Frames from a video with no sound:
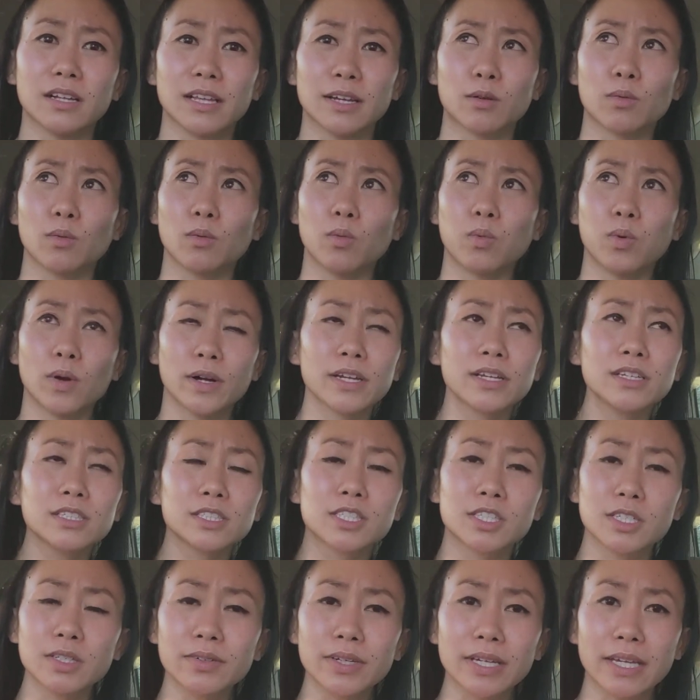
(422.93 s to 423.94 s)
Like, what are you
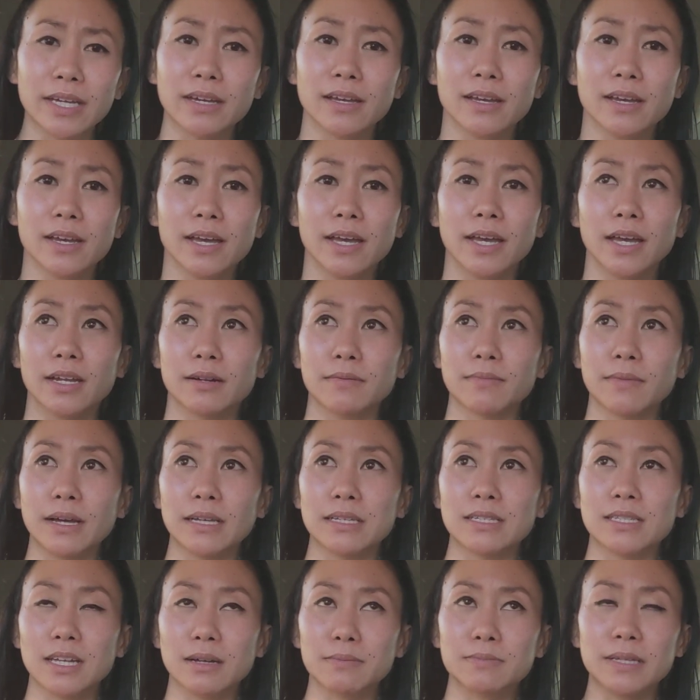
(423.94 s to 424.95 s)
doing? And my
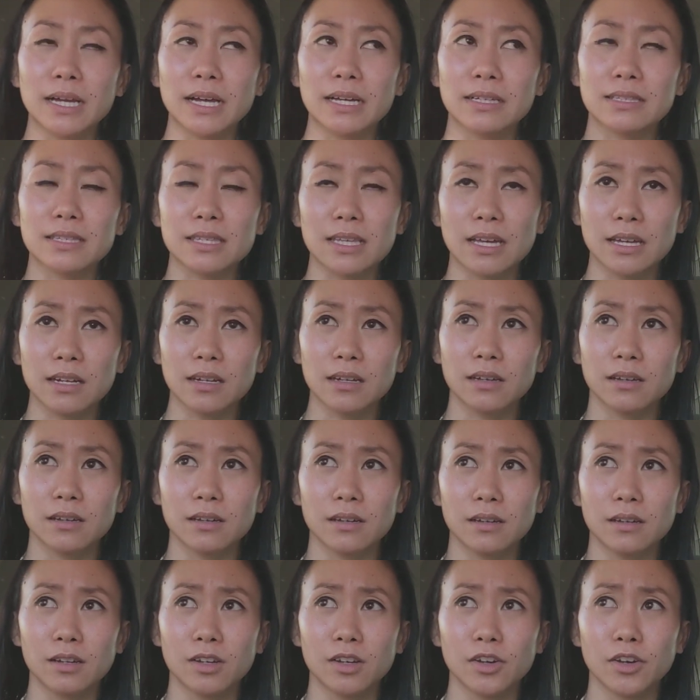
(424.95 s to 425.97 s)
stepdad said,
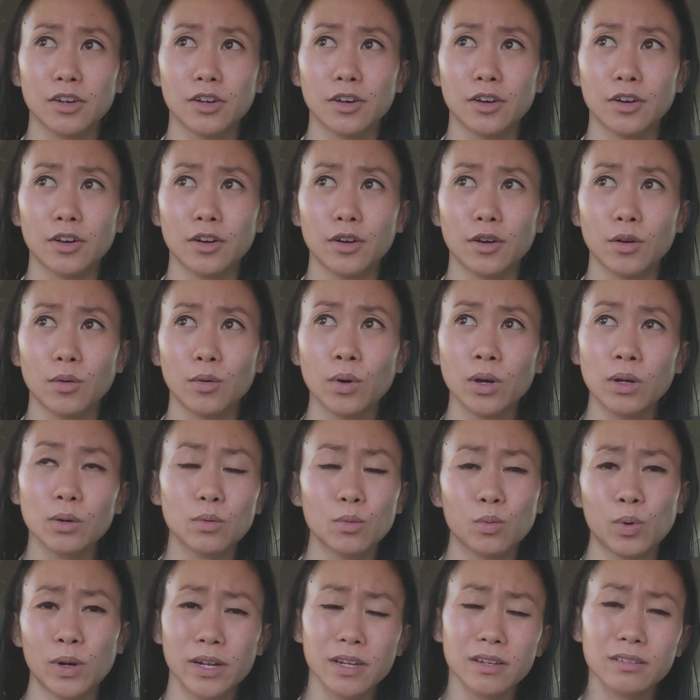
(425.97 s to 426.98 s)

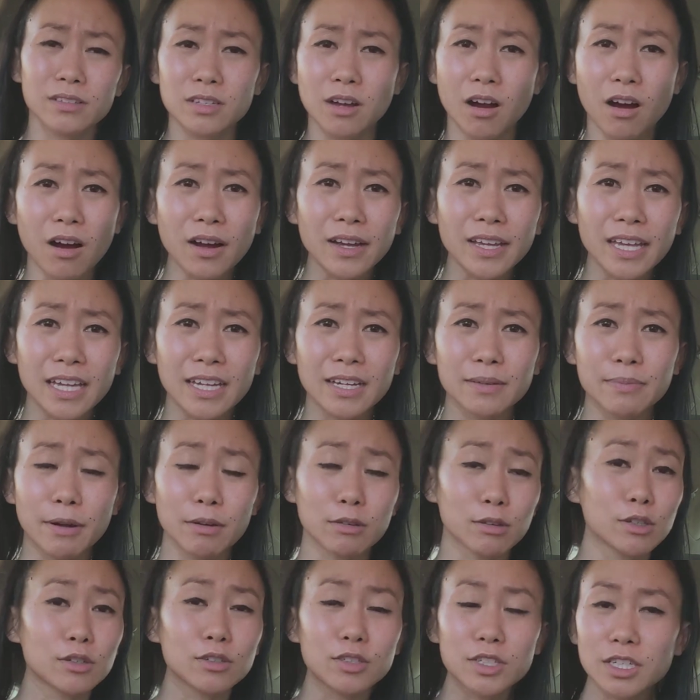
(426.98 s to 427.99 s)
what are you talking
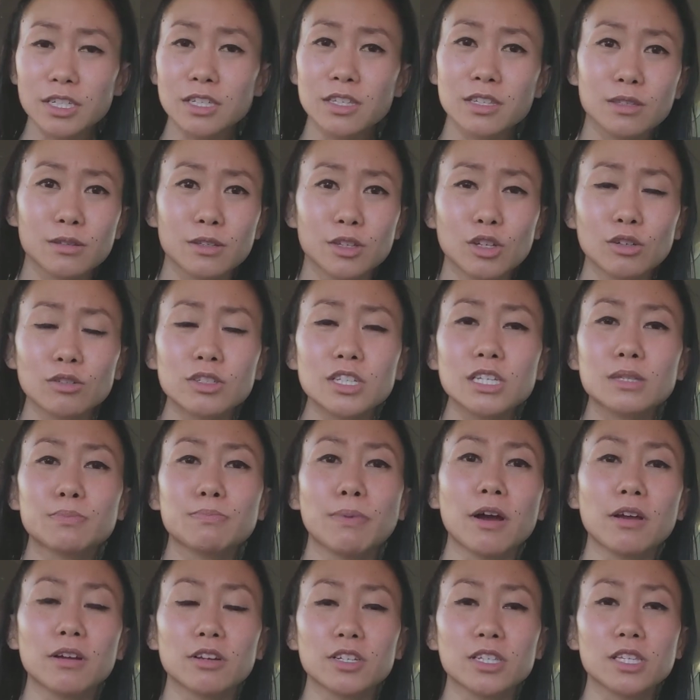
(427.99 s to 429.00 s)
about? You just
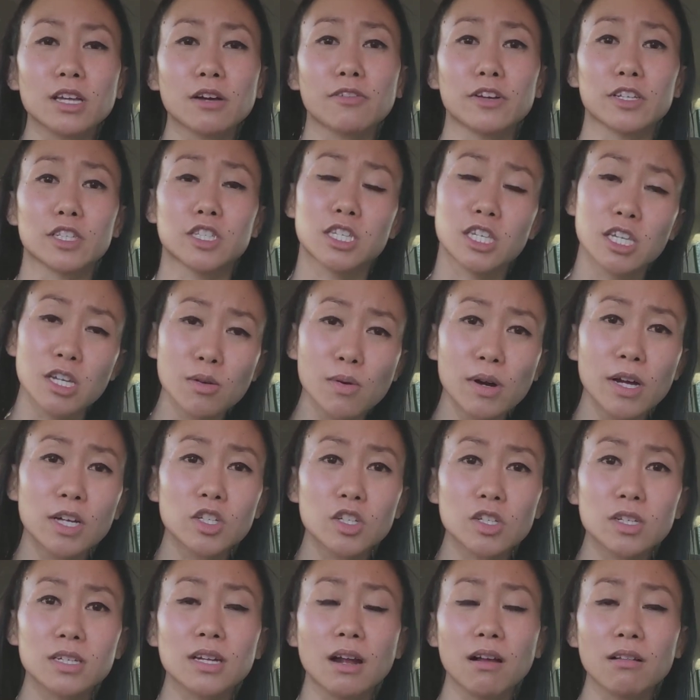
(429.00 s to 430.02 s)
bought yourself a
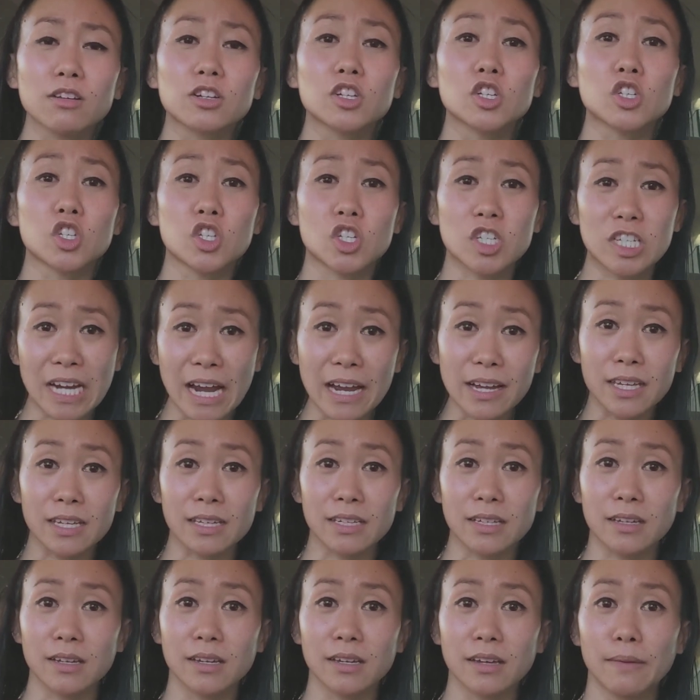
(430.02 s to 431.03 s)
$200
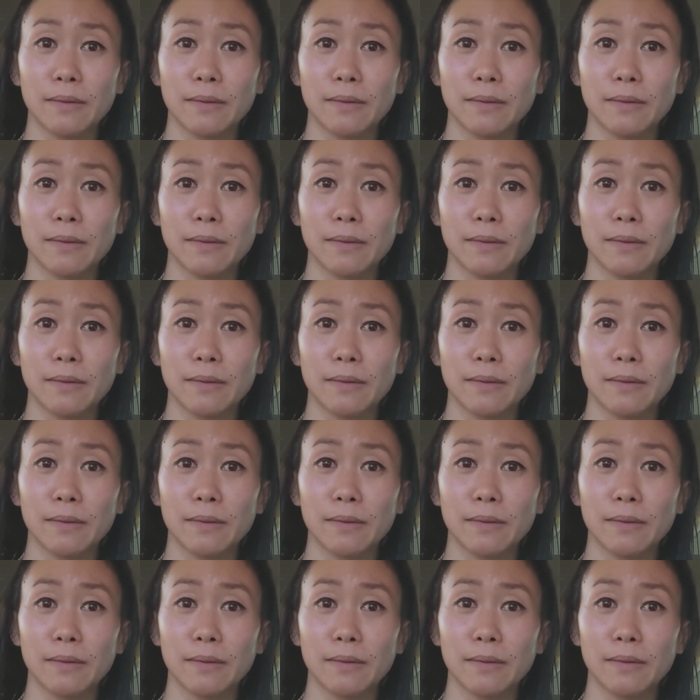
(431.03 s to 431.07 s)
jacket.